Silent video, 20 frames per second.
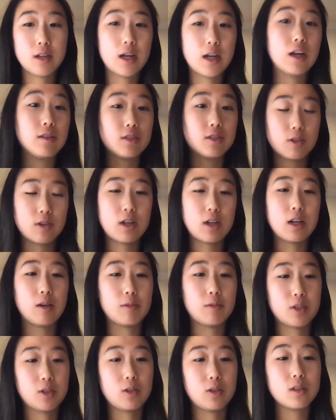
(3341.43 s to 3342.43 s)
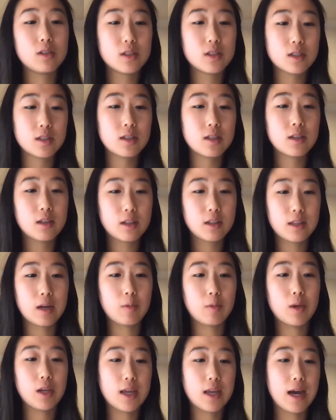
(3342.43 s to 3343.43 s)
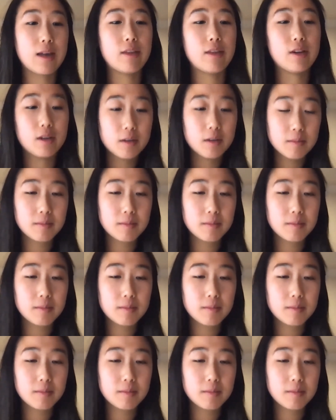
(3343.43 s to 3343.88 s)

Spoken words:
screening results that we gather.